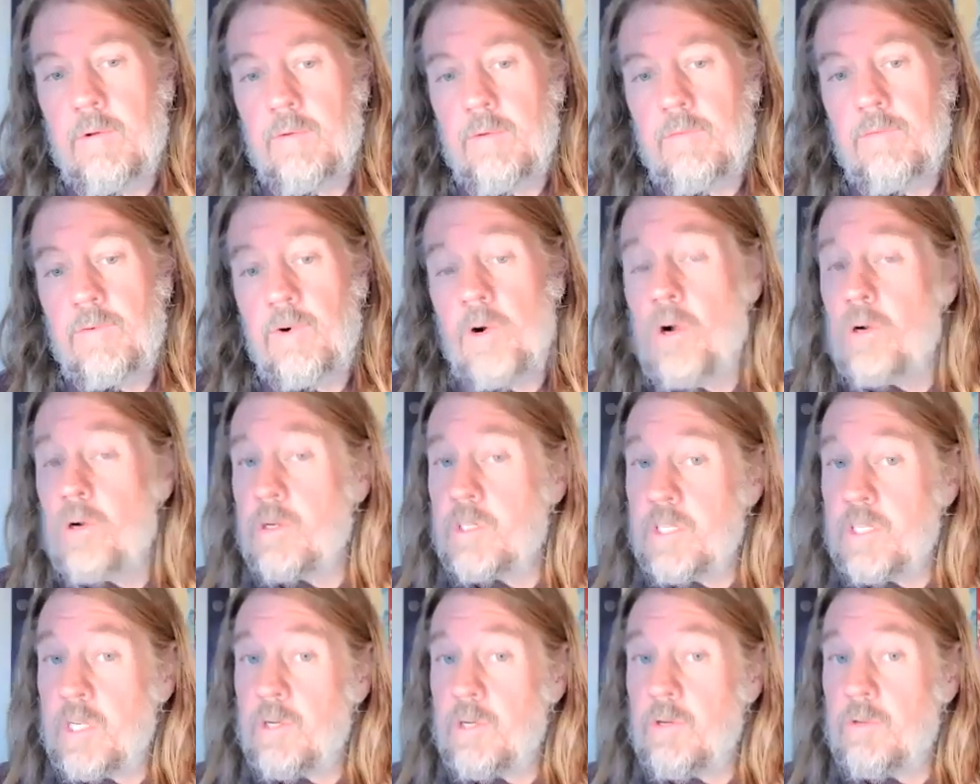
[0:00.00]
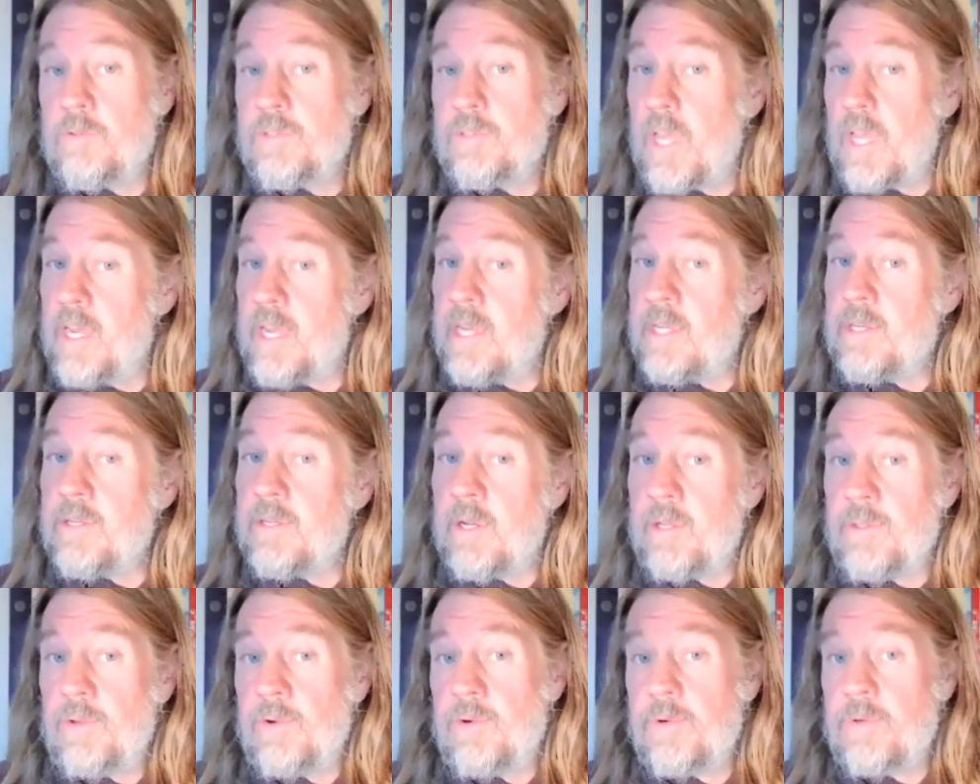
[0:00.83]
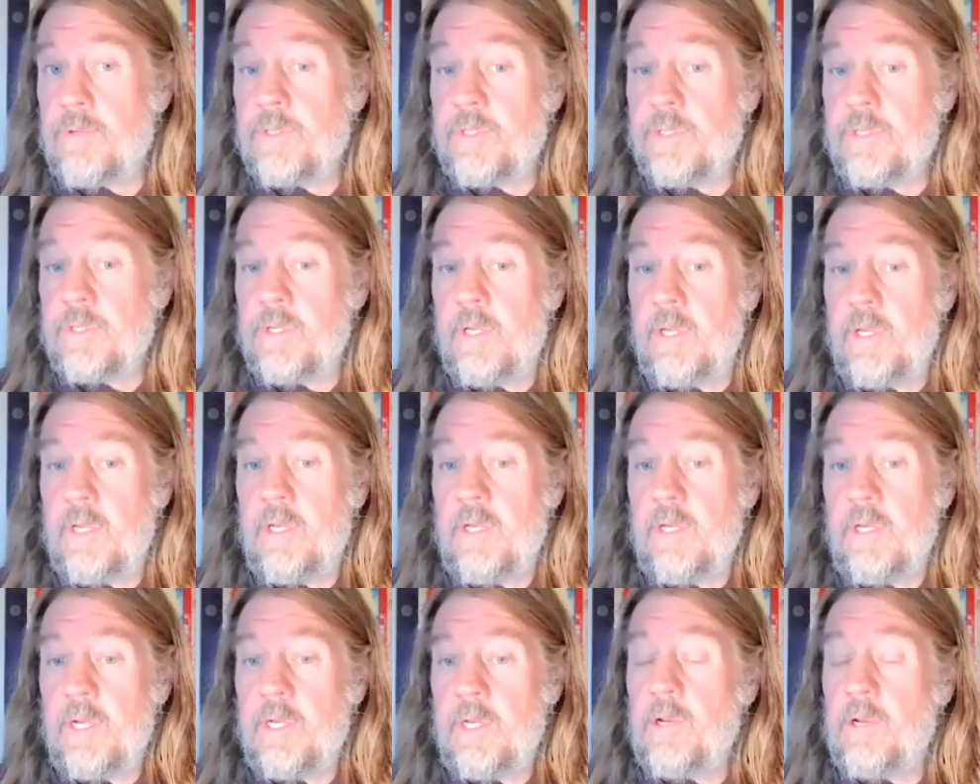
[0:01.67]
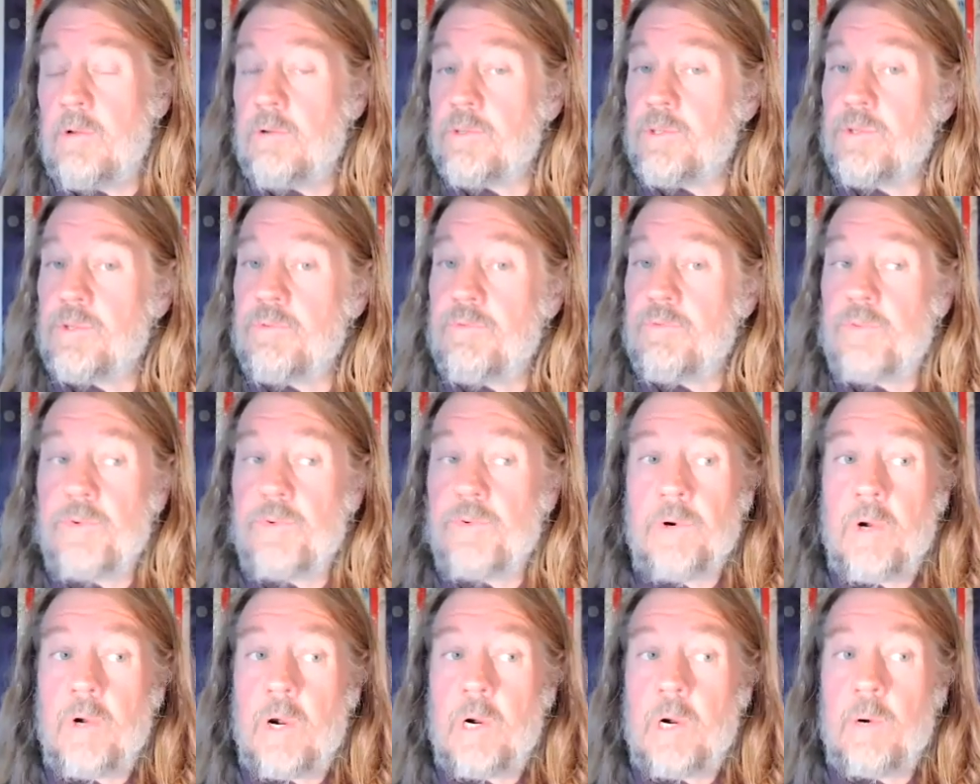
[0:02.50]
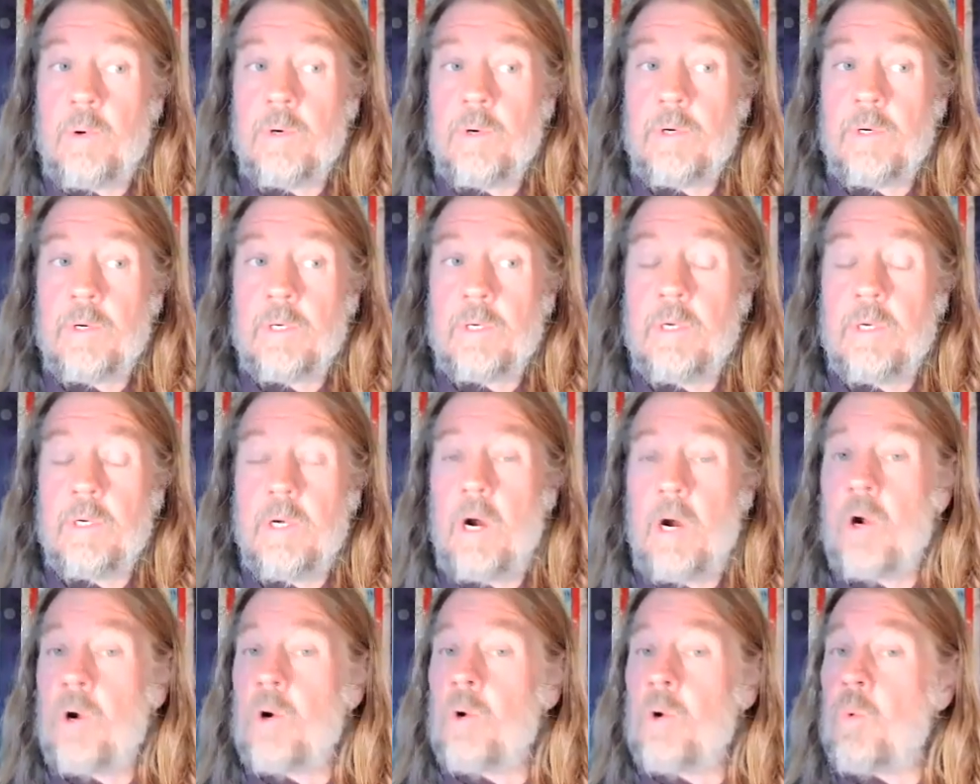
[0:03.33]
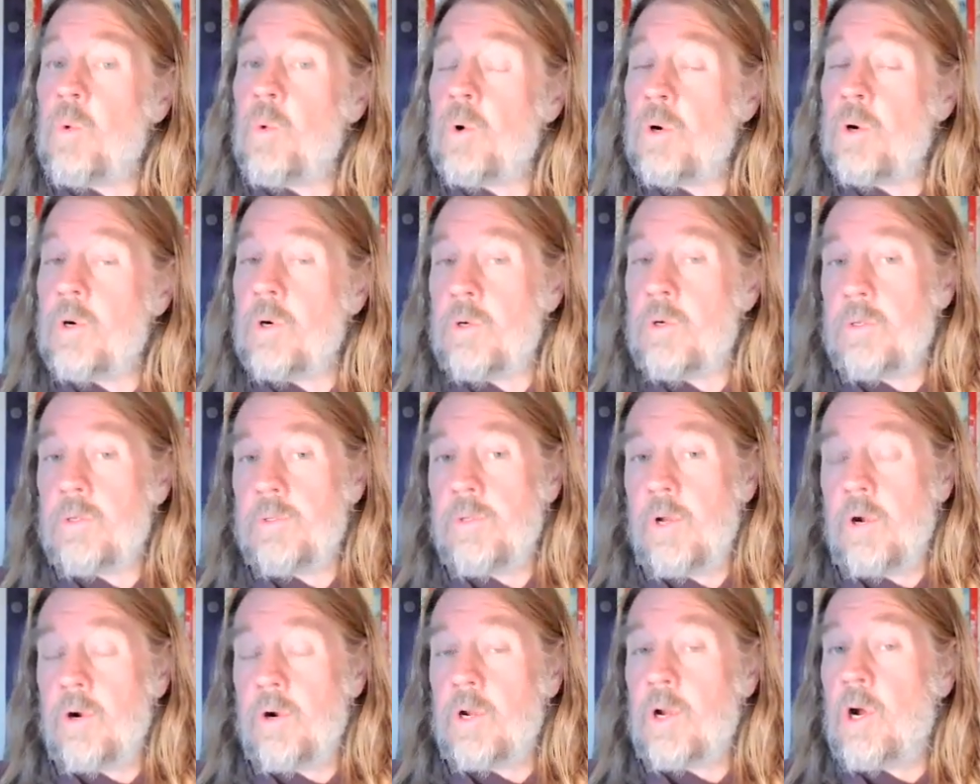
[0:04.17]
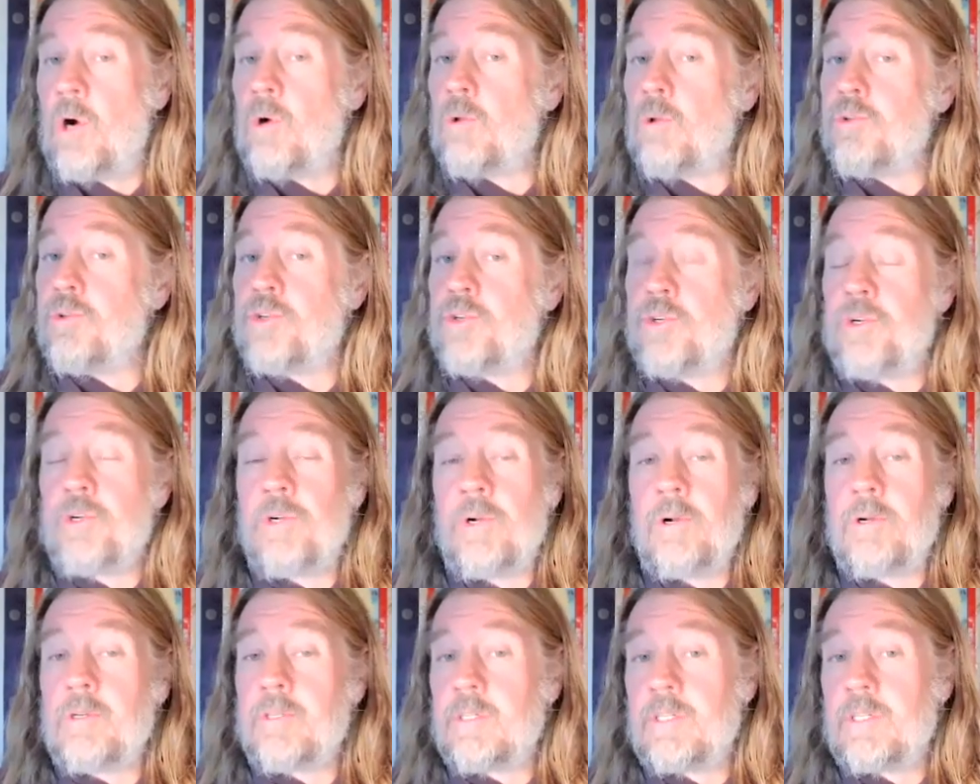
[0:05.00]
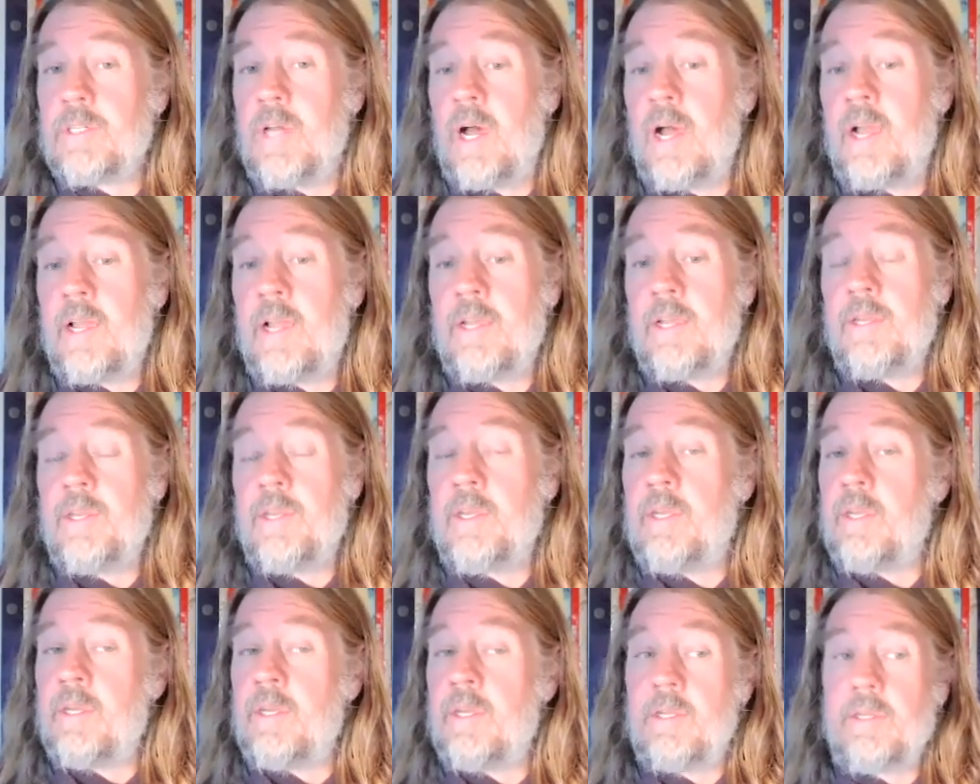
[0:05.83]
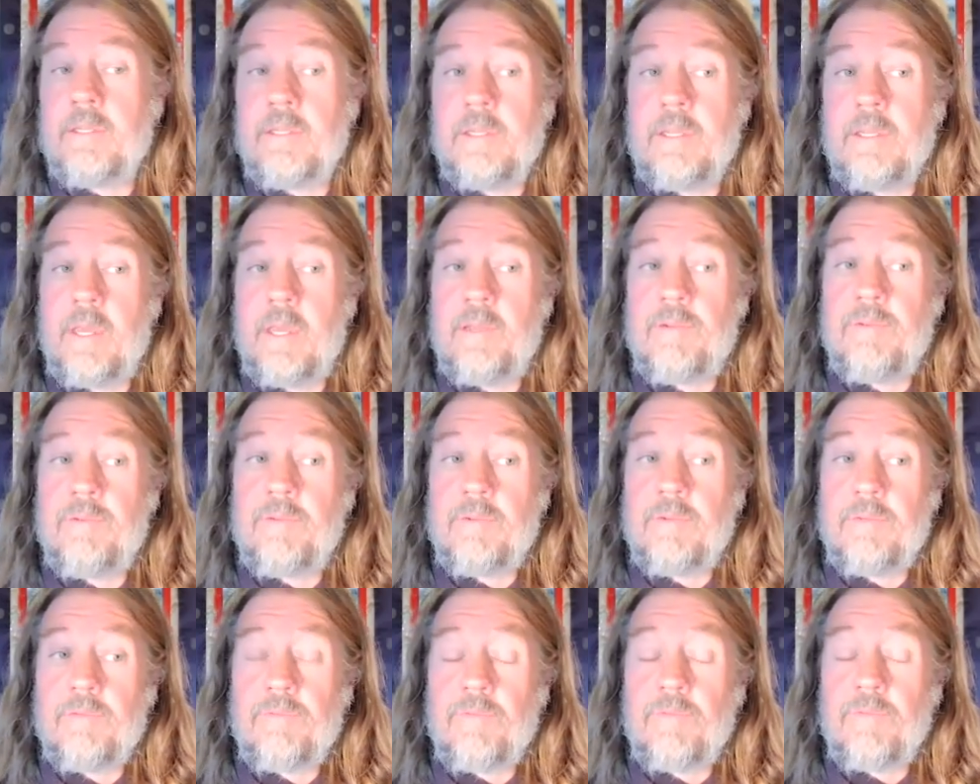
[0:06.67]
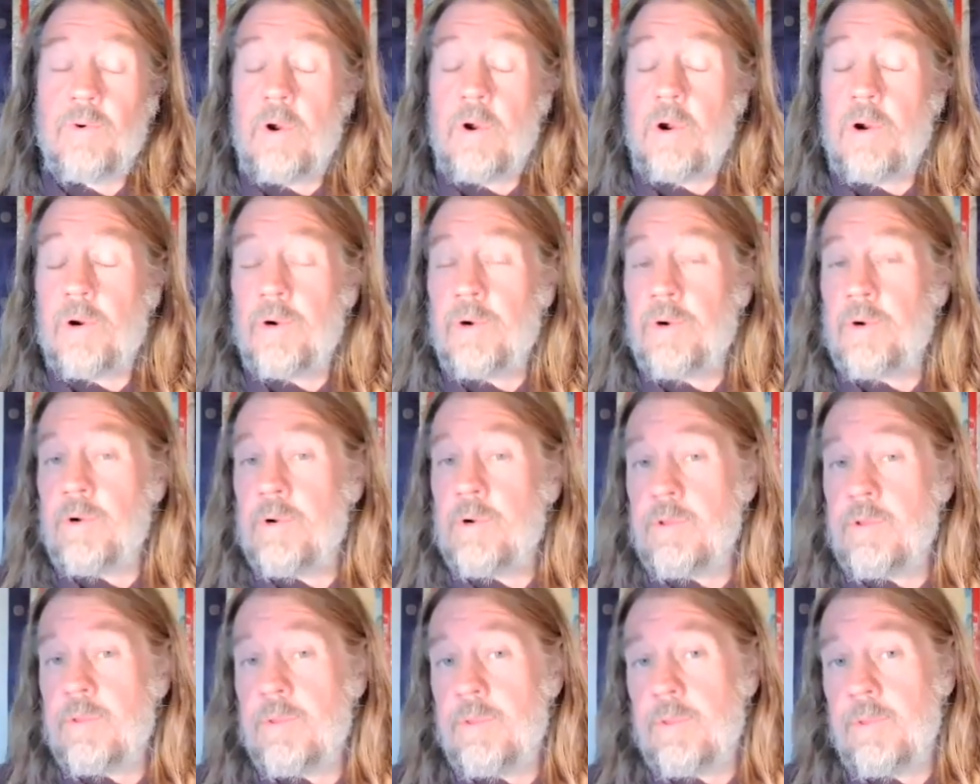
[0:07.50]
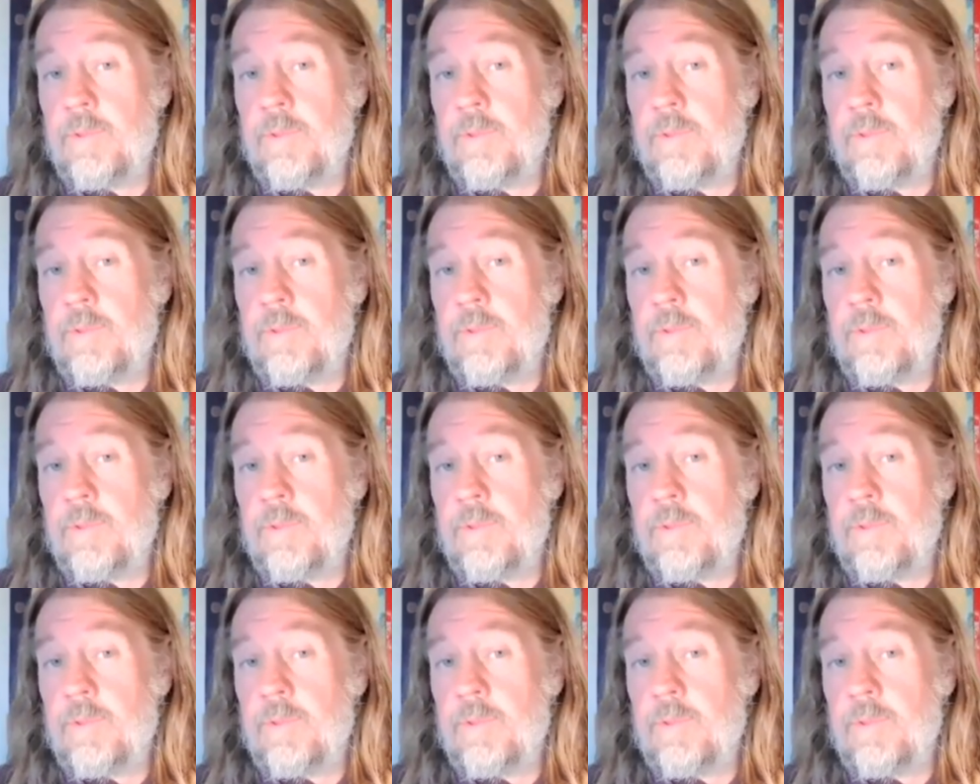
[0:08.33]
for ourselves and others, and also for our world, our culture, our society, and for our earth.